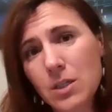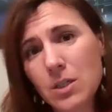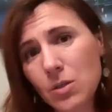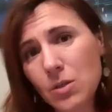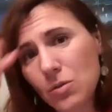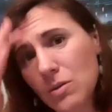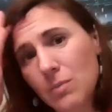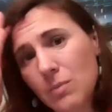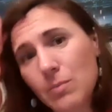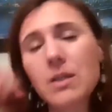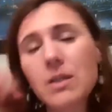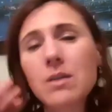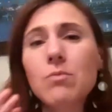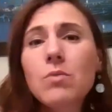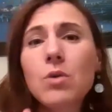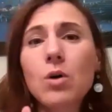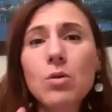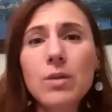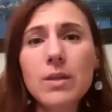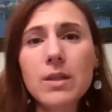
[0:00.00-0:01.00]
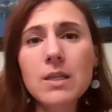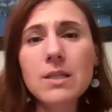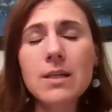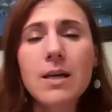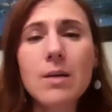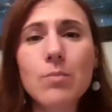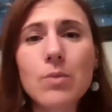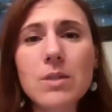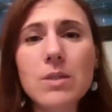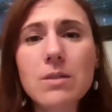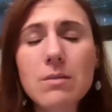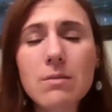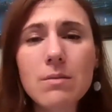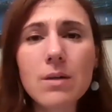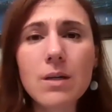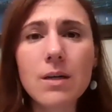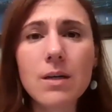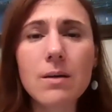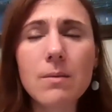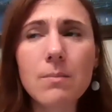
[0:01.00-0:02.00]
to do. I mean, the role at the time was
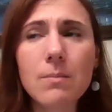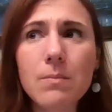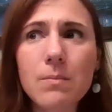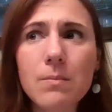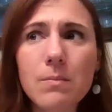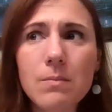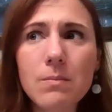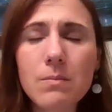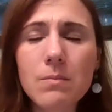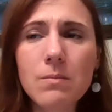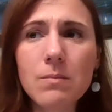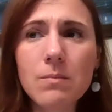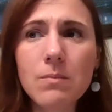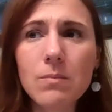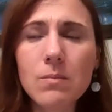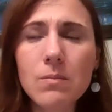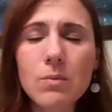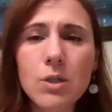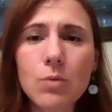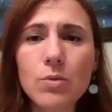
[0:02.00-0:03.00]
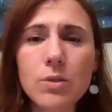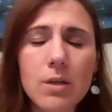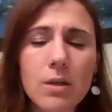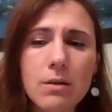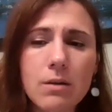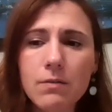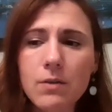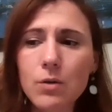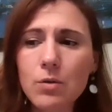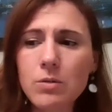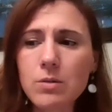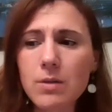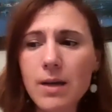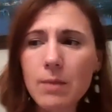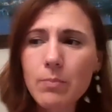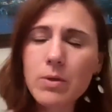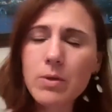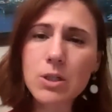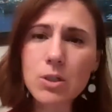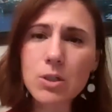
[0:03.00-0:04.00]
she was going to focus on
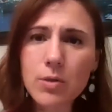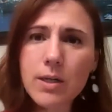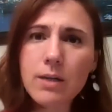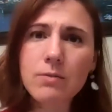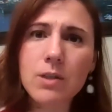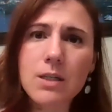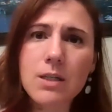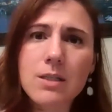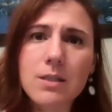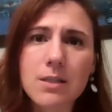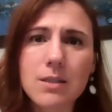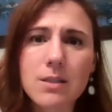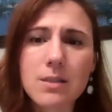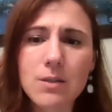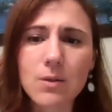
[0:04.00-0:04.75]
administrative justice.